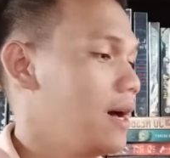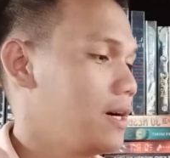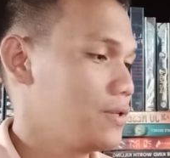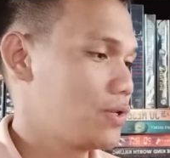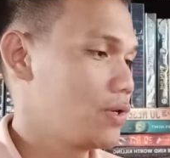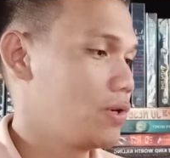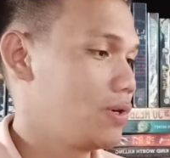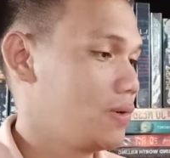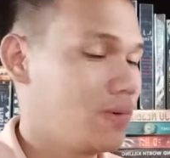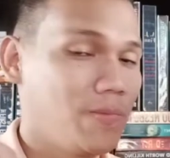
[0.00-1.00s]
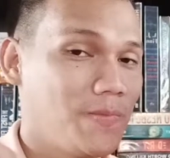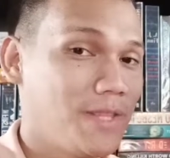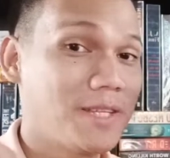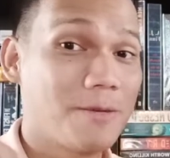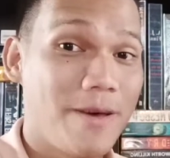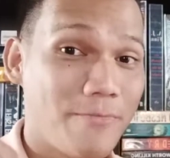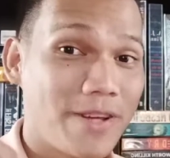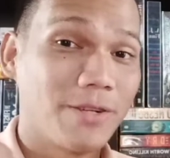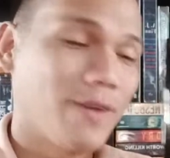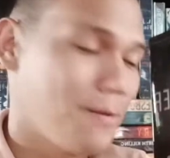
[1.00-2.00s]
So that's the main
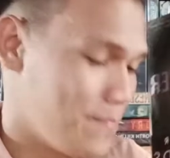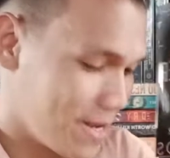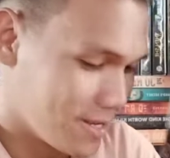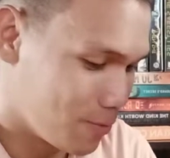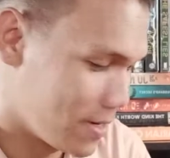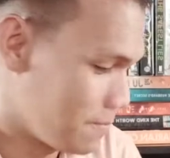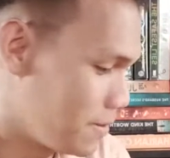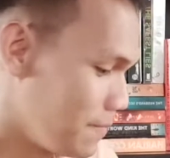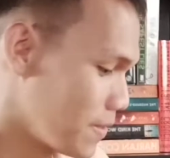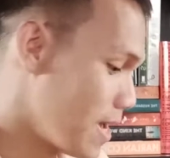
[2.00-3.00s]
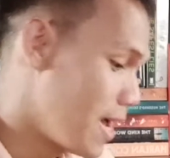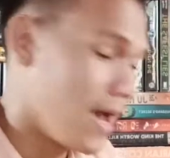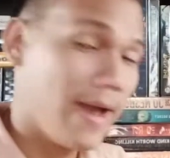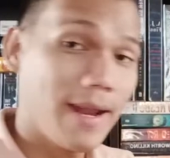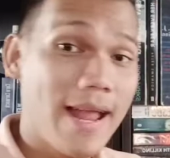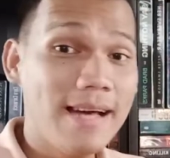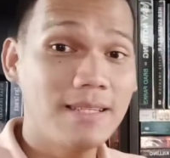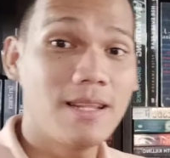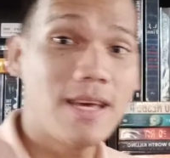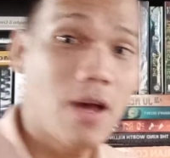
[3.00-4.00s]
reason why I picked this one up. And
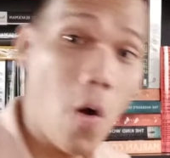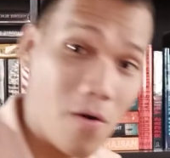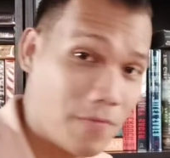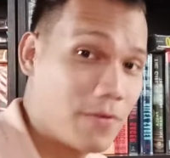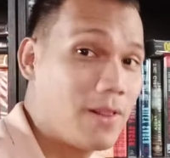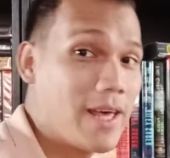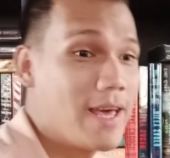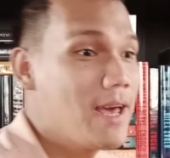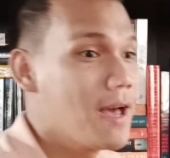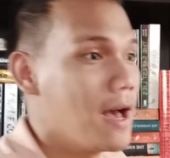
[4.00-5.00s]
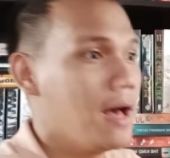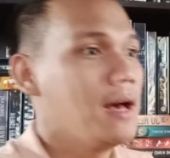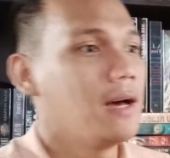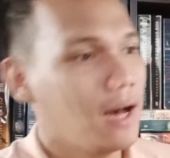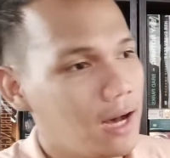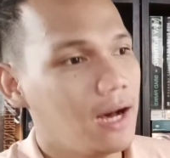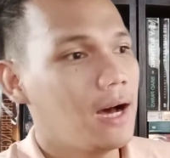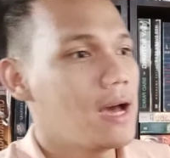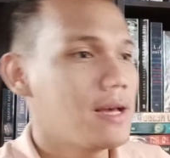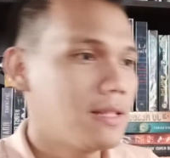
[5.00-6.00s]
lastly, hopefully,
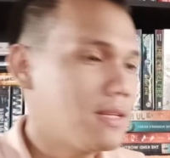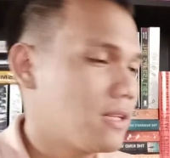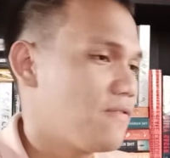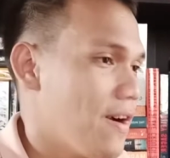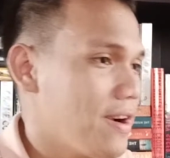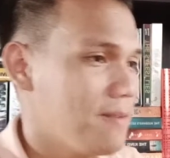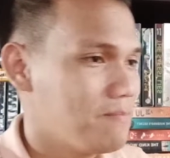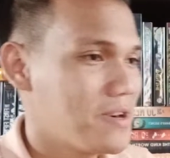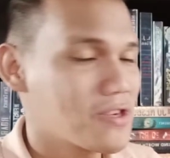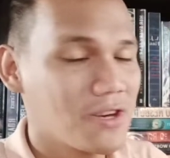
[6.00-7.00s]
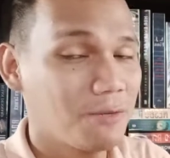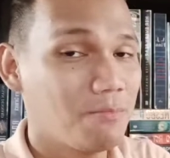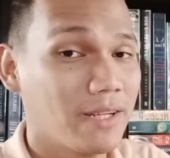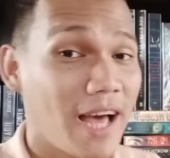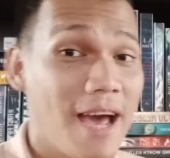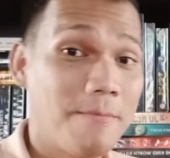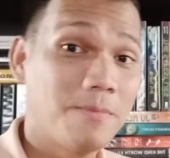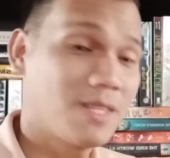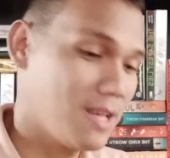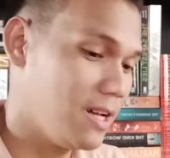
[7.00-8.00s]
uh, this is very ambitious, but I'm
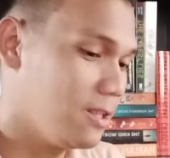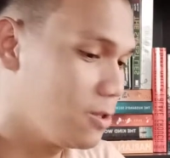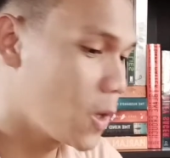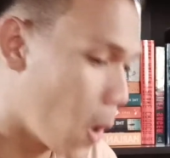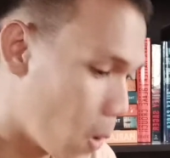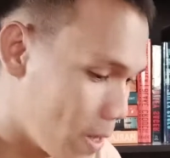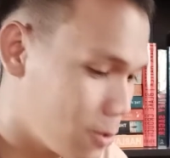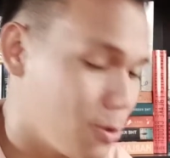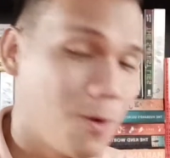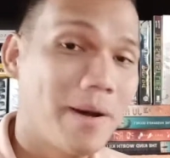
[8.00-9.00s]
still going to do